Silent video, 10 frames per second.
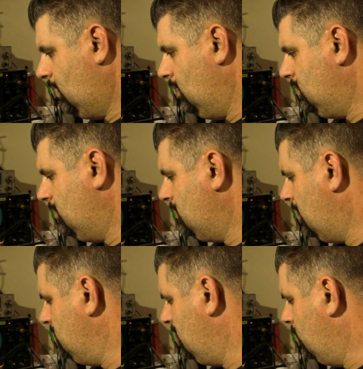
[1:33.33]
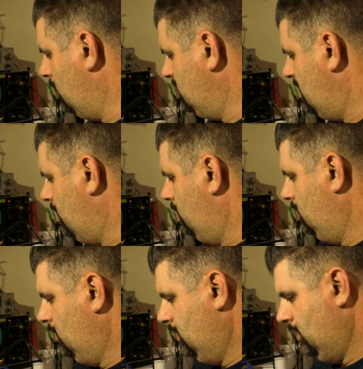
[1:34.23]
Well, sometimes that works out.
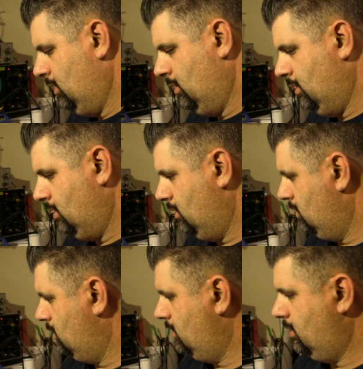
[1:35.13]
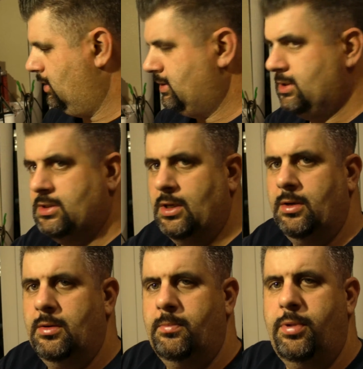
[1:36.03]
This is a
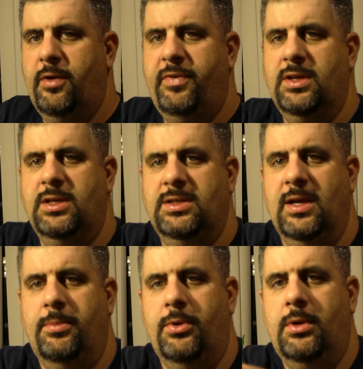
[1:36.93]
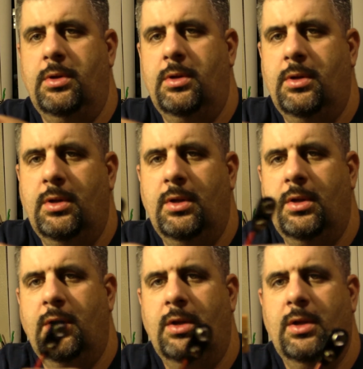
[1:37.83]
perfect example.
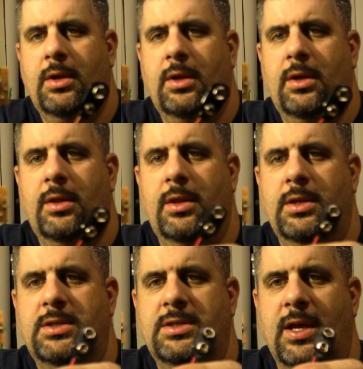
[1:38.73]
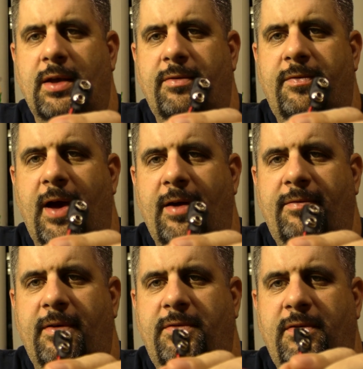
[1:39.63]
This is a
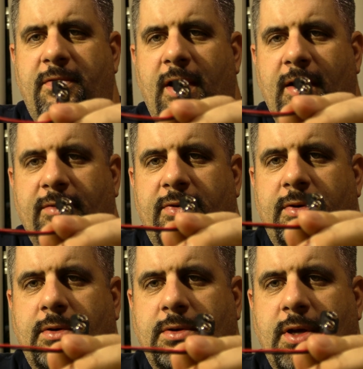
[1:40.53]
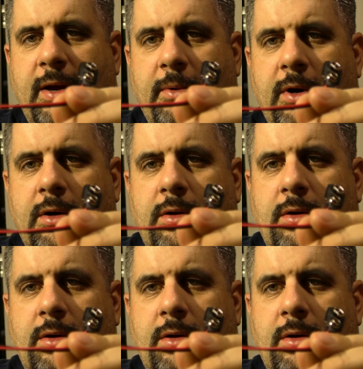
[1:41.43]
555 timer,